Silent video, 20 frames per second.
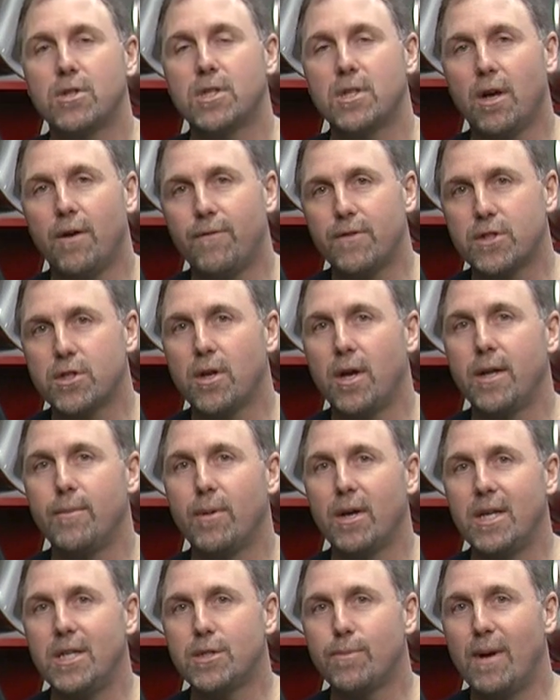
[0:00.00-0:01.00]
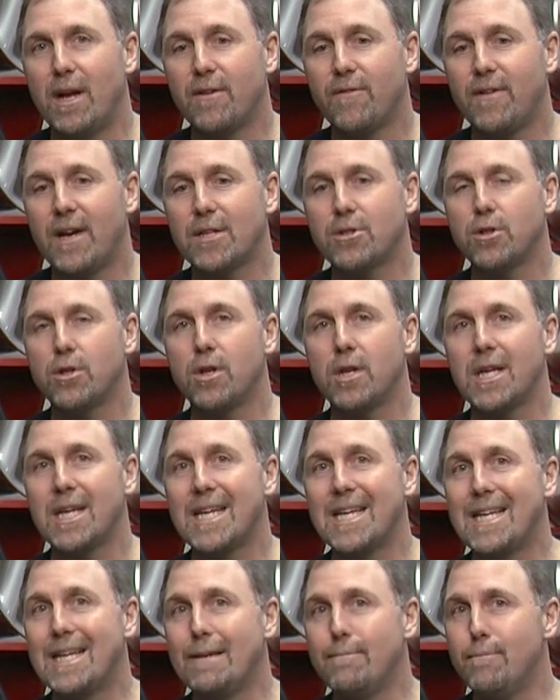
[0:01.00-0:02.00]
self-assigned by each manufacturer,
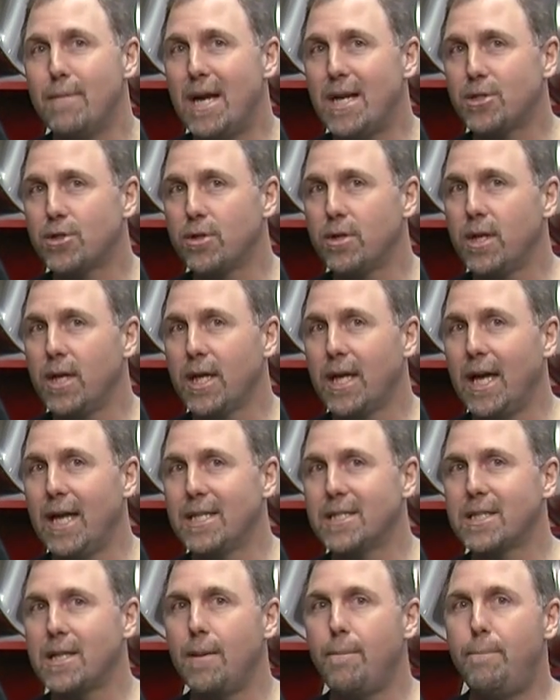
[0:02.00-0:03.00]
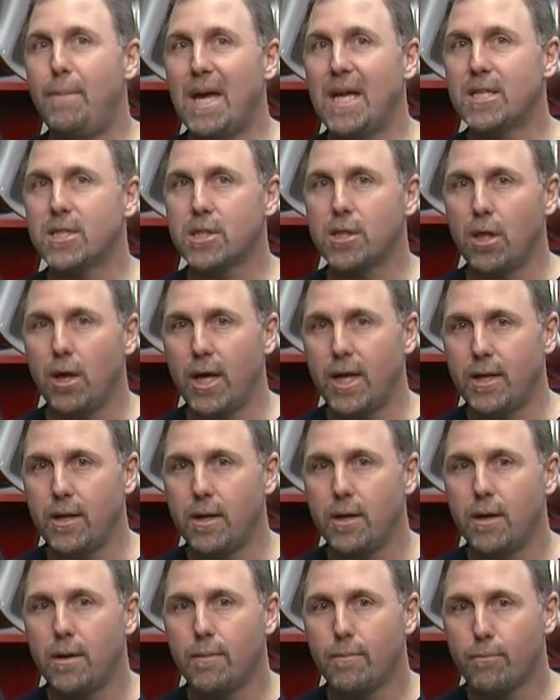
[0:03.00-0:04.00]
measured against a baseline
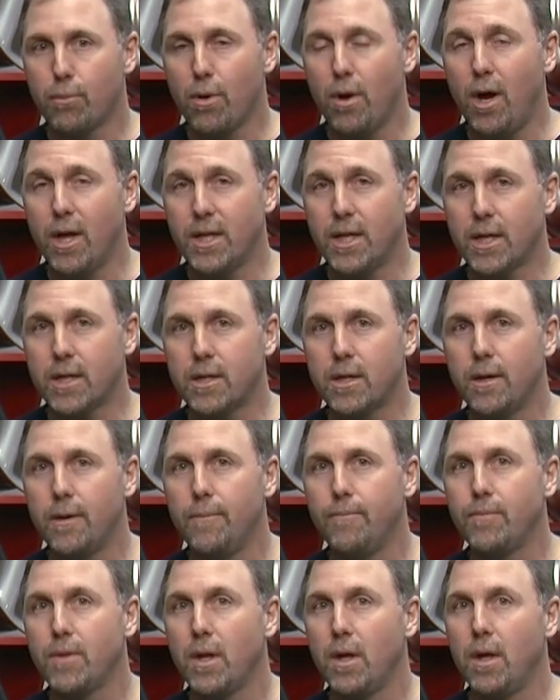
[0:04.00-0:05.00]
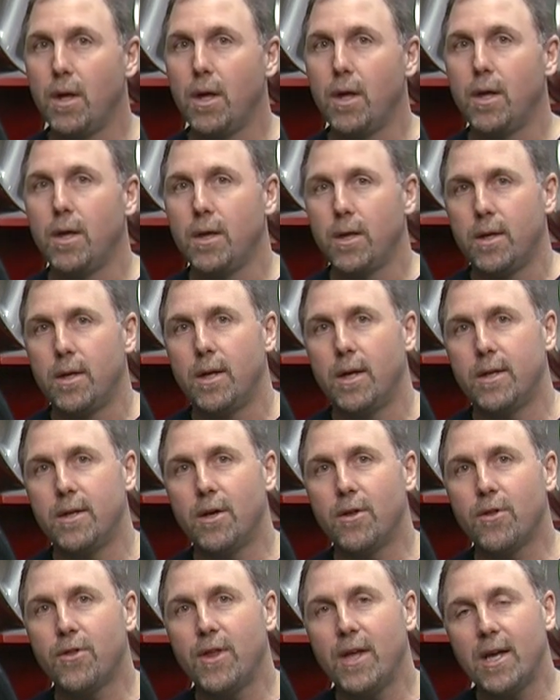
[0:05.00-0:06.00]
product.
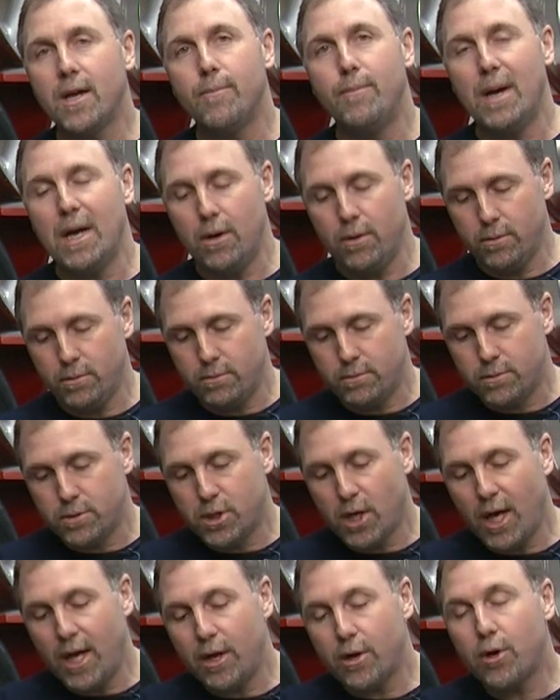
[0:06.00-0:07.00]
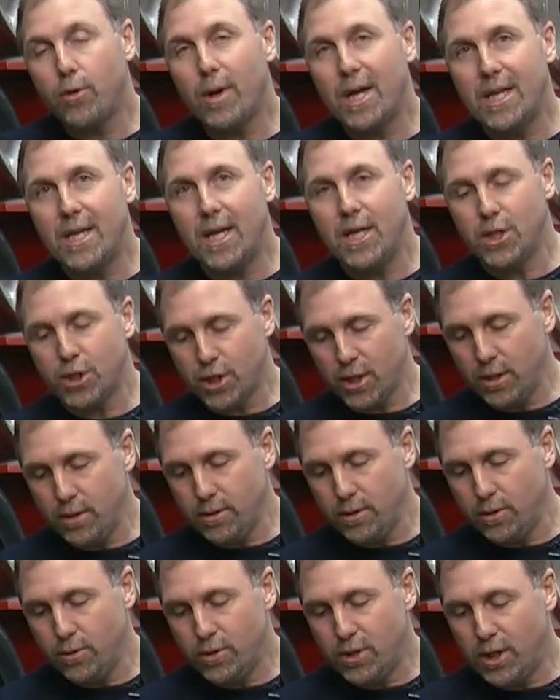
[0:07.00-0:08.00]
Another thing about tire
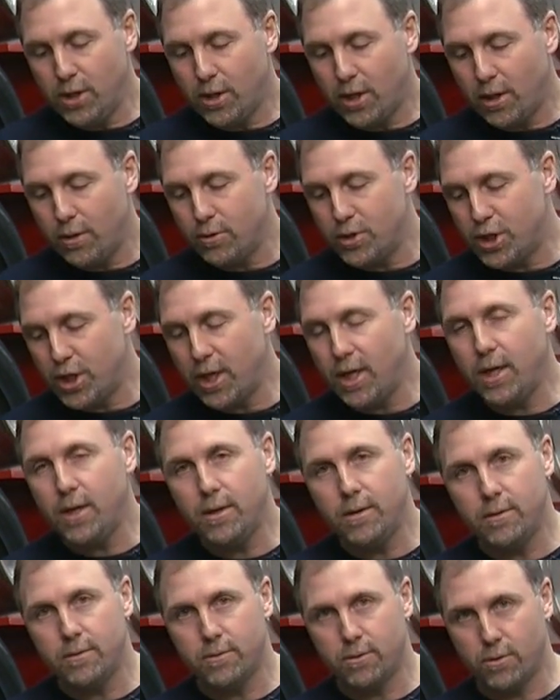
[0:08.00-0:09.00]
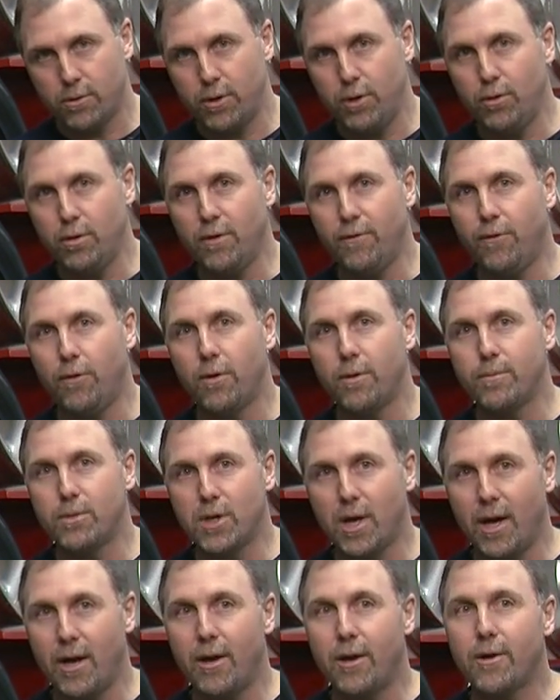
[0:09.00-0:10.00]
gradation, UTMG, or Uniform
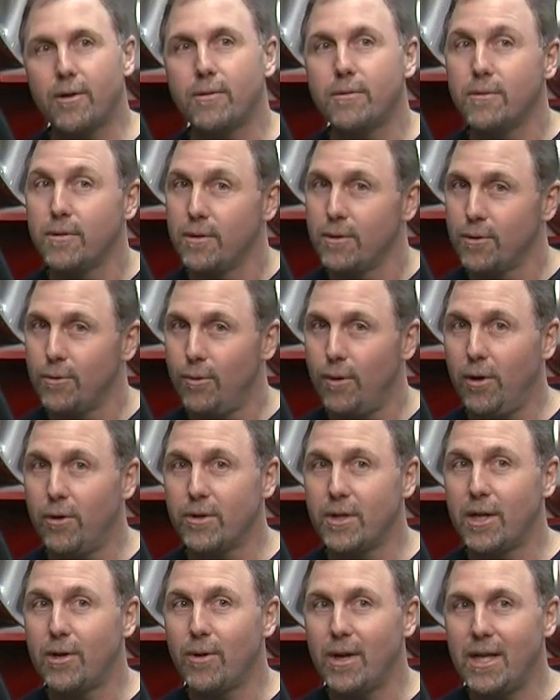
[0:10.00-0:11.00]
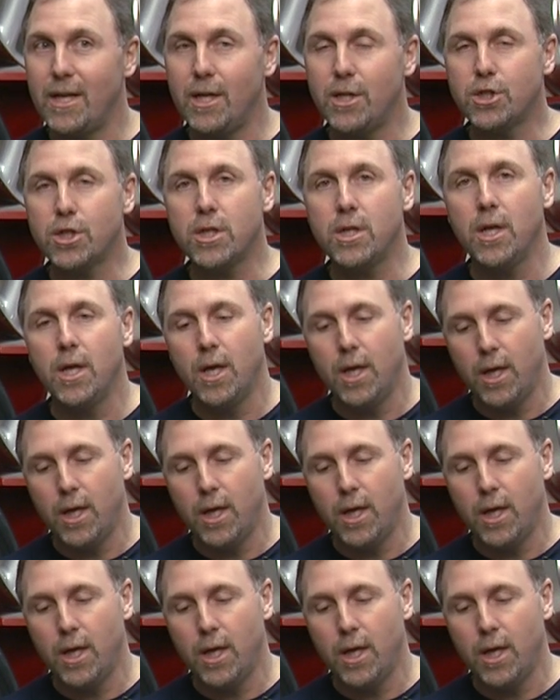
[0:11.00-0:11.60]
Tire Quality Gradation,